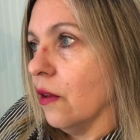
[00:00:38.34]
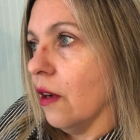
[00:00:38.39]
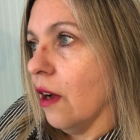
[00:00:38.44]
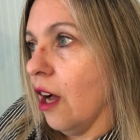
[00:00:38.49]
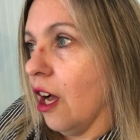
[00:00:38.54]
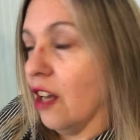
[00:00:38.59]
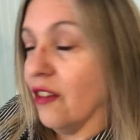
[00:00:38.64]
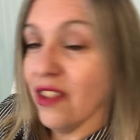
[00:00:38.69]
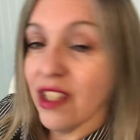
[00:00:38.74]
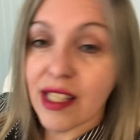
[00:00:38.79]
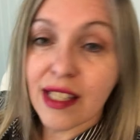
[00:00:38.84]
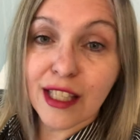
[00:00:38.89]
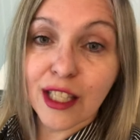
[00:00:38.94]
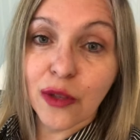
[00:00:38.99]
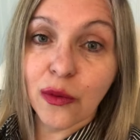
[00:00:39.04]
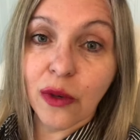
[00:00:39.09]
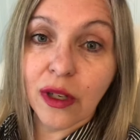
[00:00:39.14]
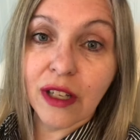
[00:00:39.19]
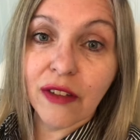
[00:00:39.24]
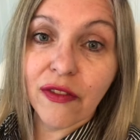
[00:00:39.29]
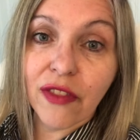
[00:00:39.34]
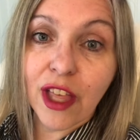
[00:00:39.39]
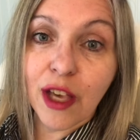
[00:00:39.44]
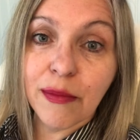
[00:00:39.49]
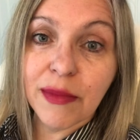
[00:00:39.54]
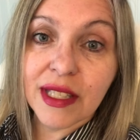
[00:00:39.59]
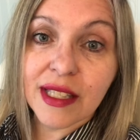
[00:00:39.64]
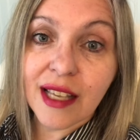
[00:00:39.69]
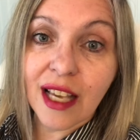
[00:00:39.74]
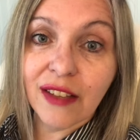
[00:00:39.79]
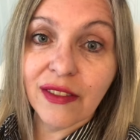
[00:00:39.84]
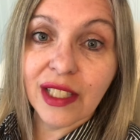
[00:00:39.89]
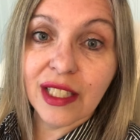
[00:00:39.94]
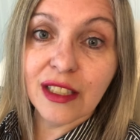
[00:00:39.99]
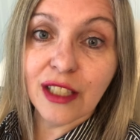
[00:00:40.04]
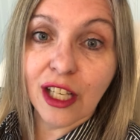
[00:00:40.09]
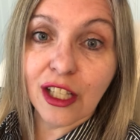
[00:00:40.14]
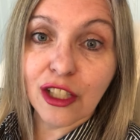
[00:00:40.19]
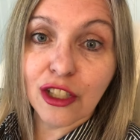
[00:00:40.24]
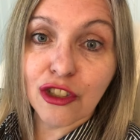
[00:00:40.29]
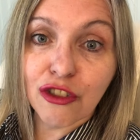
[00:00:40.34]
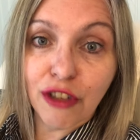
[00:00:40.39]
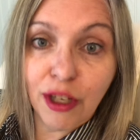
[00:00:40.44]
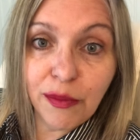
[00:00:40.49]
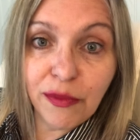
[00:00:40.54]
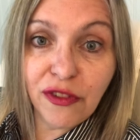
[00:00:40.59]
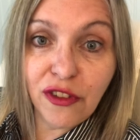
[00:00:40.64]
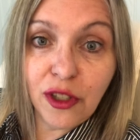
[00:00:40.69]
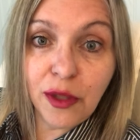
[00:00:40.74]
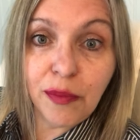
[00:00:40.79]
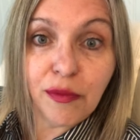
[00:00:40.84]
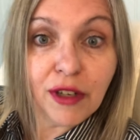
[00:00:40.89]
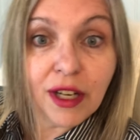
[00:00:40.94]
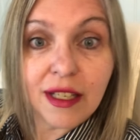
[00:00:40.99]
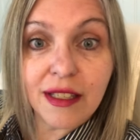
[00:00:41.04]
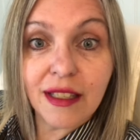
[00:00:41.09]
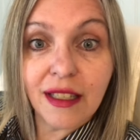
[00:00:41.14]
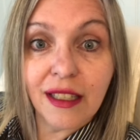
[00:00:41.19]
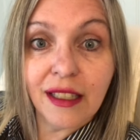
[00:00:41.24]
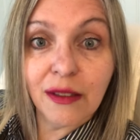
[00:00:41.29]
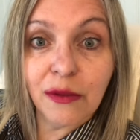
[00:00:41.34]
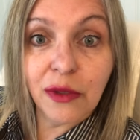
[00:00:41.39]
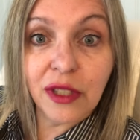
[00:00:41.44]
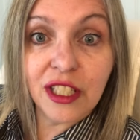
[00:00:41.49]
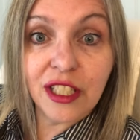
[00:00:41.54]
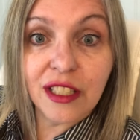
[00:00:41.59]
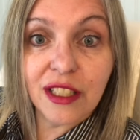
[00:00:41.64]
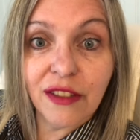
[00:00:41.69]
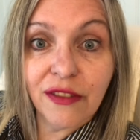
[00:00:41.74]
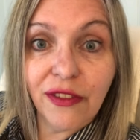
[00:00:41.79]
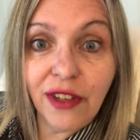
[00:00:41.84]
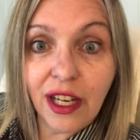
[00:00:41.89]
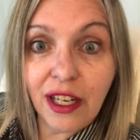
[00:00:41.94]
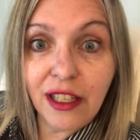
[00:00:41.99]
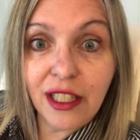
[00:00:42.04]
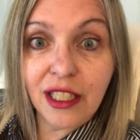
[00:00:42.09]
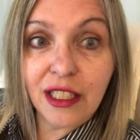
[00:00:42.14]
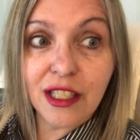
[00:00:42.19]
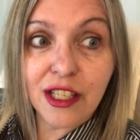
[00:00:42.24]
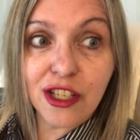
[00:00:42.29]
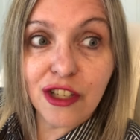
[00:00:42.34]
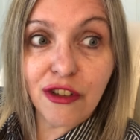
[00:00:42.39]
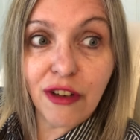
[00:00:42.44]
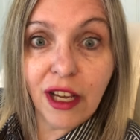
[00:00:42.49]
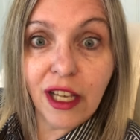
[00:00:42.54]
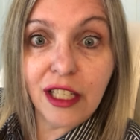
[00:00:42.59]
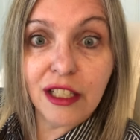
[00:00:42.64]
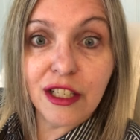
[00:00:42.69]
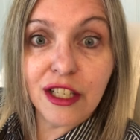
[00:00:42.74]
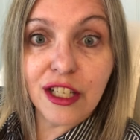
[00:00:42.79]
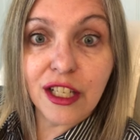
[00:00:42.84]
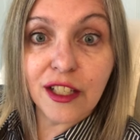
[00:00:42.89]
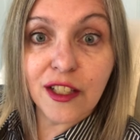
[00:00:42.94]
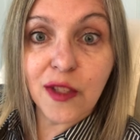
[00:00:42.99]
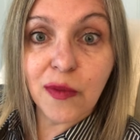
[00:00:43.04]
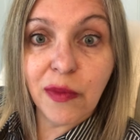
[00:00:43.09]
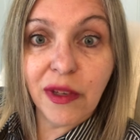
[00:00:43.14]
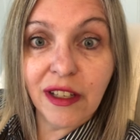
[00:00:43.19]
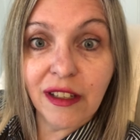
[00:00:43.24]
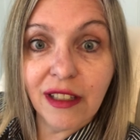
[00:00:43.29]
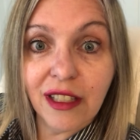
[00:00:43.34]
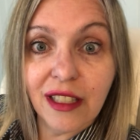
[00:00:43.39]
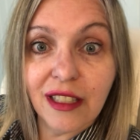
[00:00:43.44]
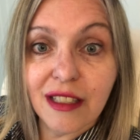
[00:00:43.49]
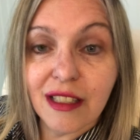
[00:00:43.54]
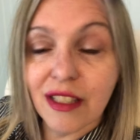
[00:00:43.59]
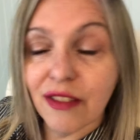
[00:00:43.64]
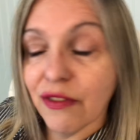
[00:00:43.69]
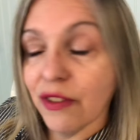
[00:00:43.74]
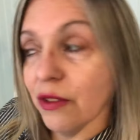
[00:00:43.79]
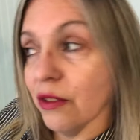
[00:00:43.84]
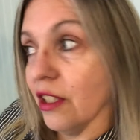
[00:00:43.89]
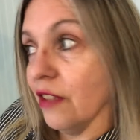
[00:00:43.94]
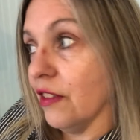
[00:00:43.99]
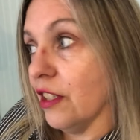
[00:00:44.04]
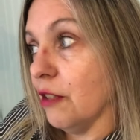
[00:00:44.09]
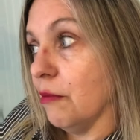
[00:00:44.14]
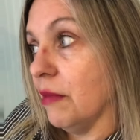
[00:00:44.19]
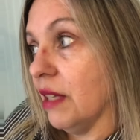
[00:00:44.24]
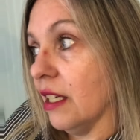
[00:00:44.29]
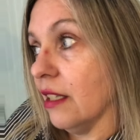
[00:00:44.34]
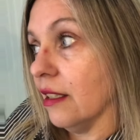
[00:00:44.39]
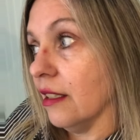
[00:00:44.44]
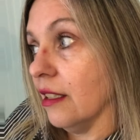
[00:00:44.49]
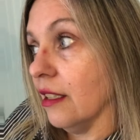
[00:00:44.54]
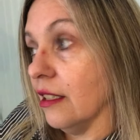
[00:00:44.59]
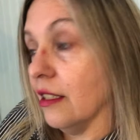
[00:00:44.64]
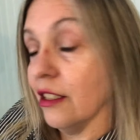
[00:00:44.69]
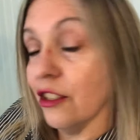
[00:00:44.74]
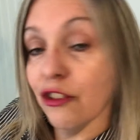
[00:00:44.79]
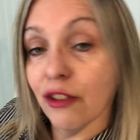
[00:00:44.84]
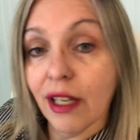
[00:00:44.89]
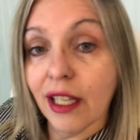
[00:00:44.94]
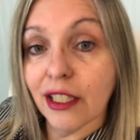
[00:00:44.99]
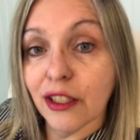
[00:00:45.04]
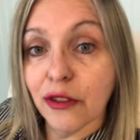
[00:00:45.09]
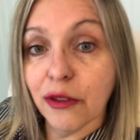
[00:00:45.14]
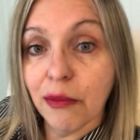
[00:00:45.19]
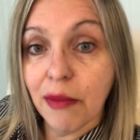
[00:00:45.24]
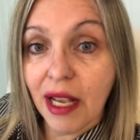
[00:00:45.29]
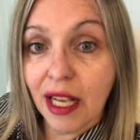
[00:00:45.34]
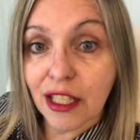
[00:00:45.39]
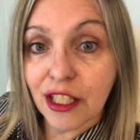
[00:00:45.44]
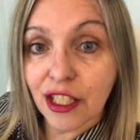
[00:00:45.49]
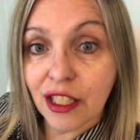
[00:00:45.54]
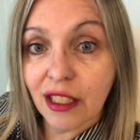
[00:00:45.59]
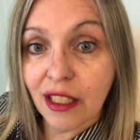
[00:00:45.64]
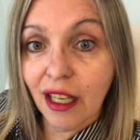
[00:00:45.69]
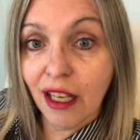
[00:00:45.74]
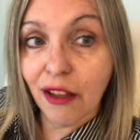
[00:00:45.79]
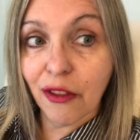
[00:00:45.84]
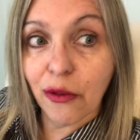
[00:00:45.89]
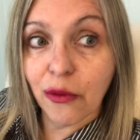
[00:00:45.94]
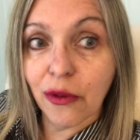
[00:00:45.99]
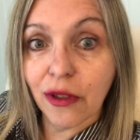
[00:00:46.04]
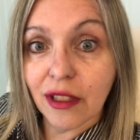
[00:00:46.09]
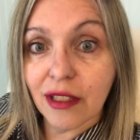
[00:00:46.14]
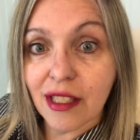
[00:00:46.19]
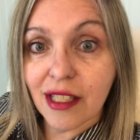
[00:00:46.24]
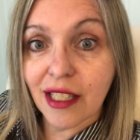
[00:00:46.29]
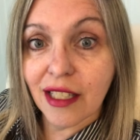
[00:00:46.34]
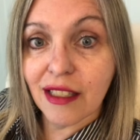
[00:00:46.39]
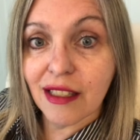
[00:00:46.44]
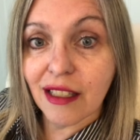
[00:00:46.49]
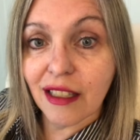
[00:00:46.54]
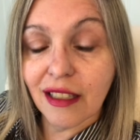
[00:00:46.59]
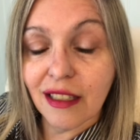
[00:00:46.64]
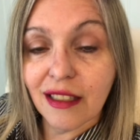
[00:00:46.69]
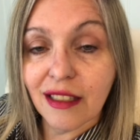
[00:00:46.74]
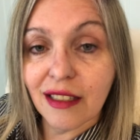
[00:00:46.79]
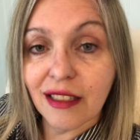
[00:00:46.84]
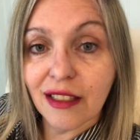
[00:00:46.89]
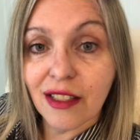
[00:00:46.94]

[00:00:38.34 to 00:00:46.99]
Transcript: obviously one of them is having Donald Trump for a president, which is a very strange experience if you live in America, trying to imagine how the world sees us.